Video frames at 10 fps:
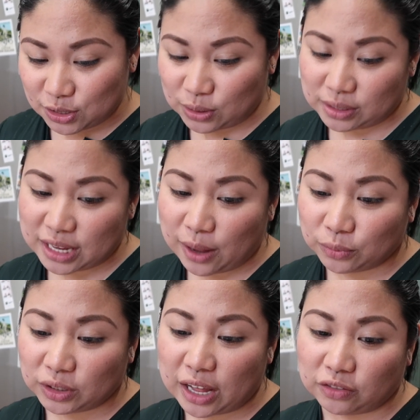So,
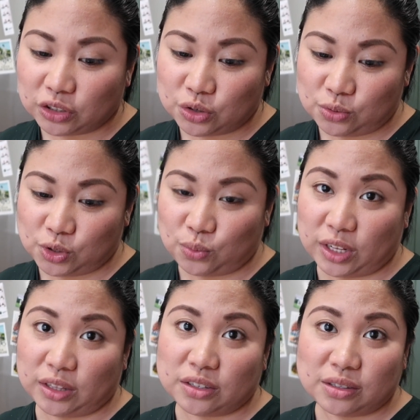Sam will have to choose
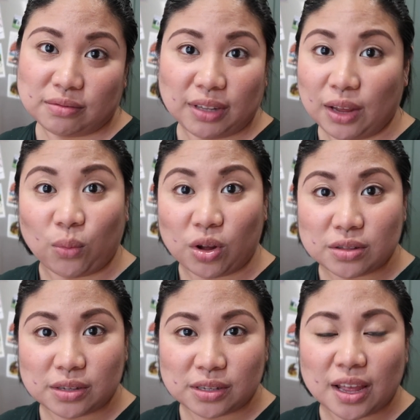what he
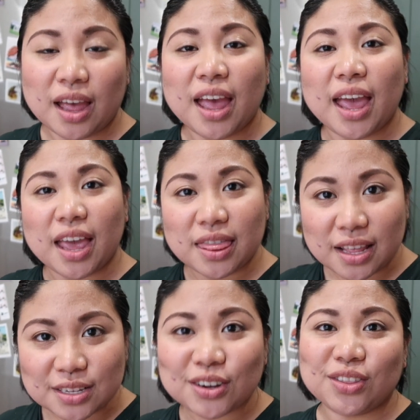wants. And
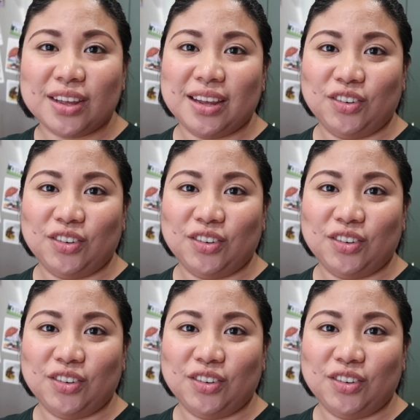these are the